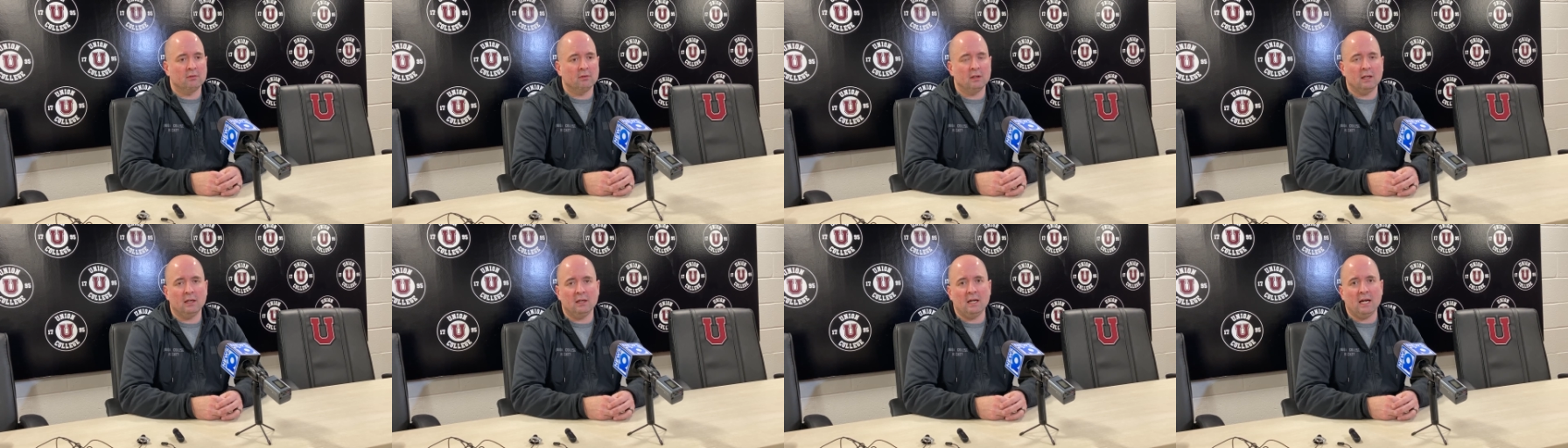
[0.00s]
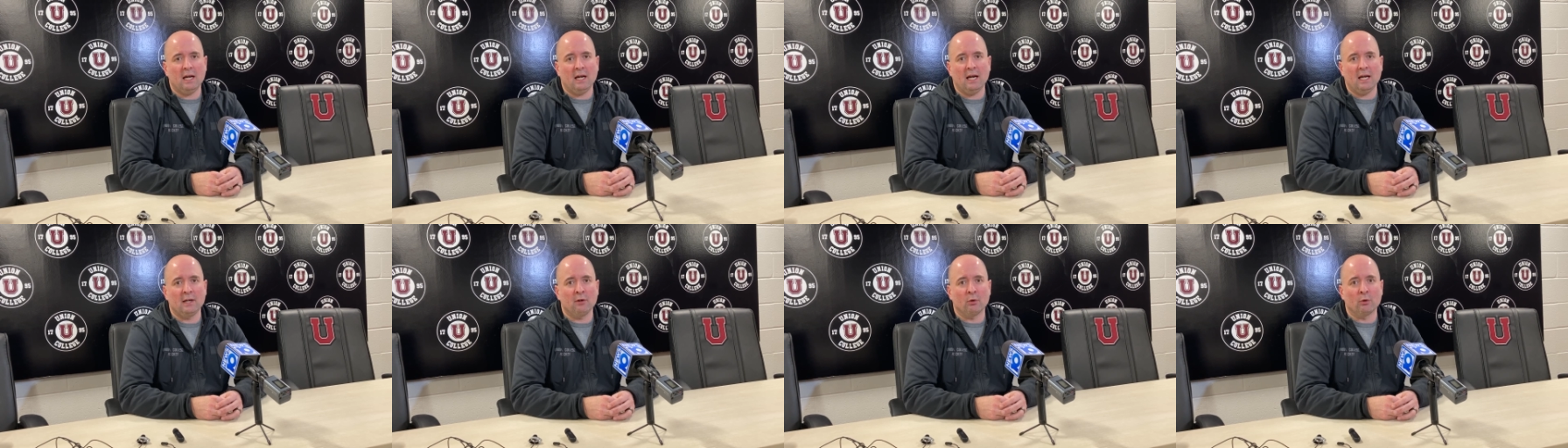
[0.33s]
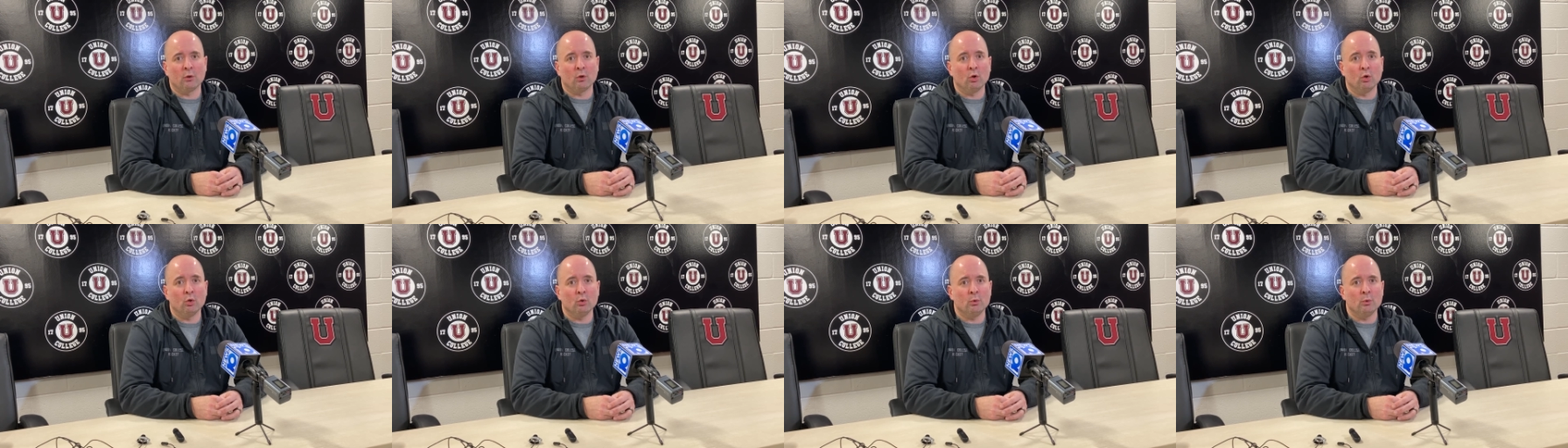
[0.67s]
I don't
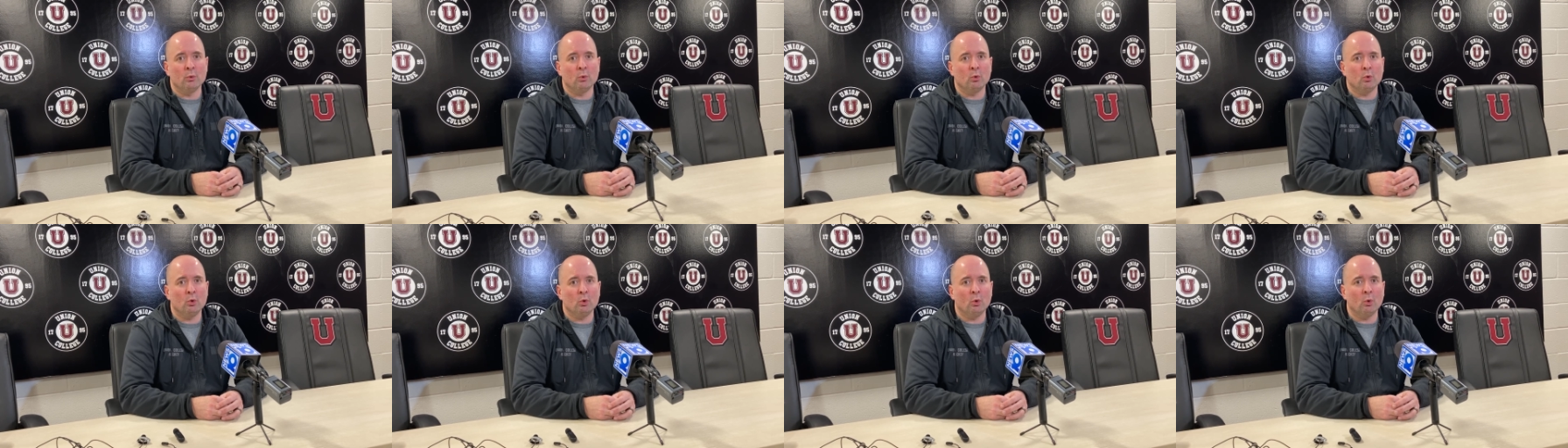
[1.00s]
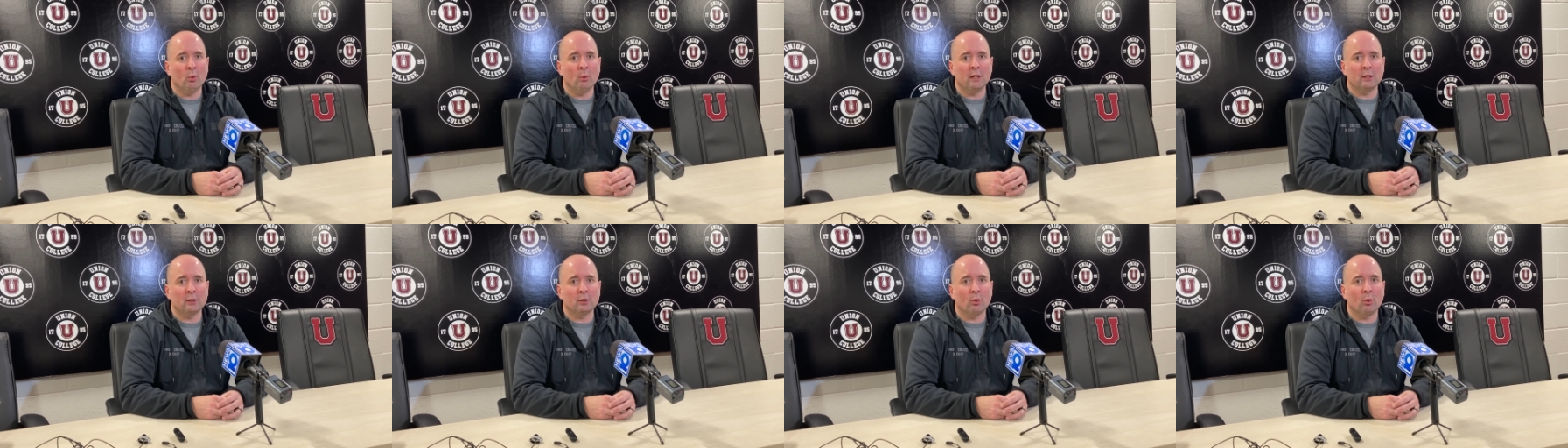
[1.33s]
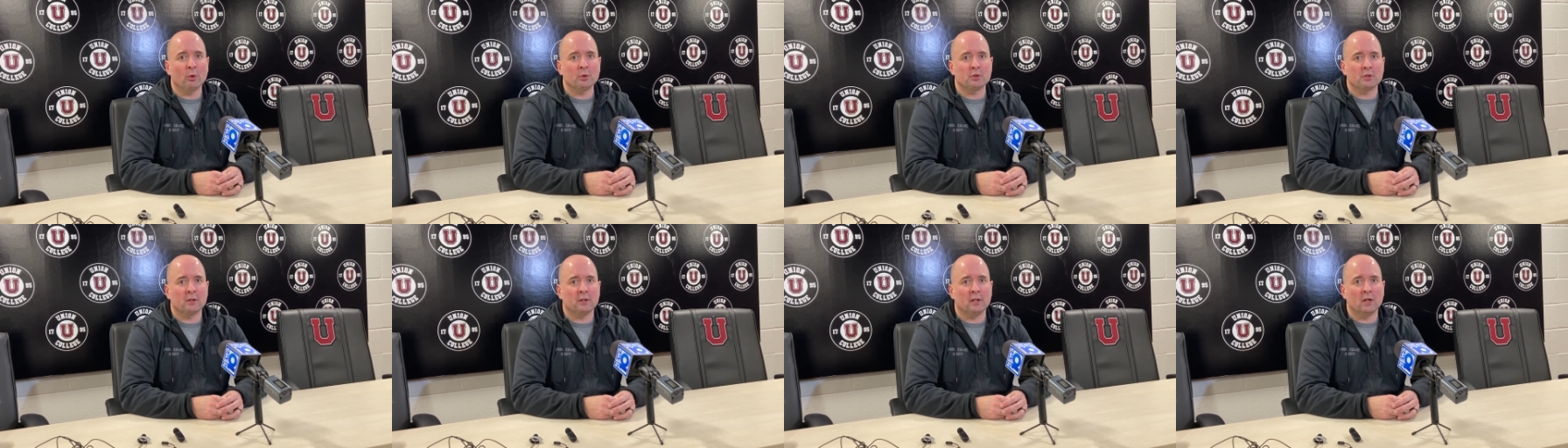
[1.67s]
know who who will win
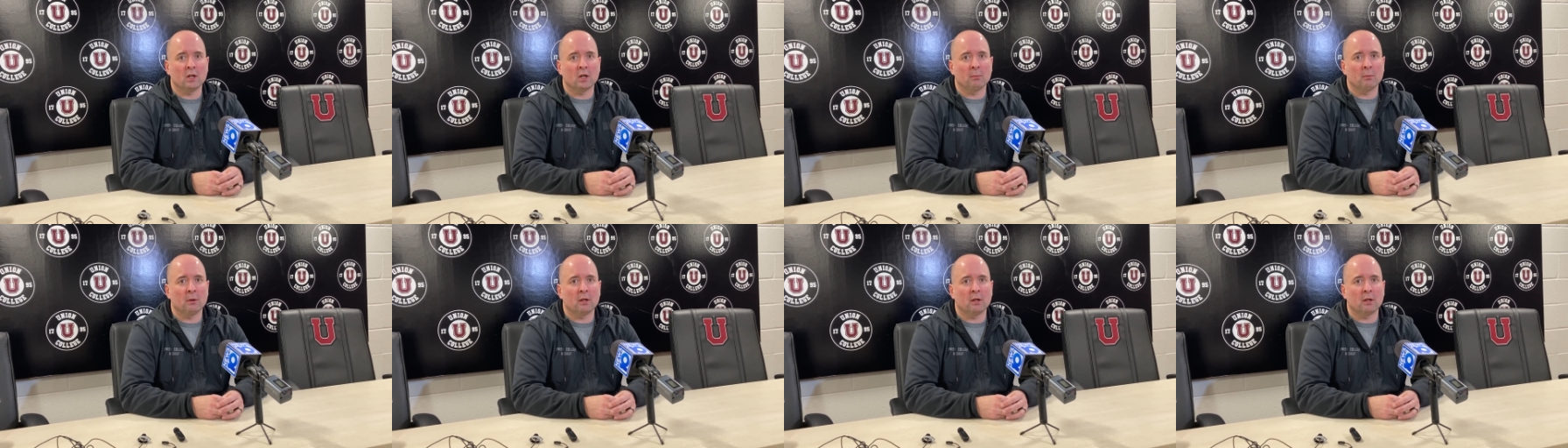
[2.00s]
Coach of the Year,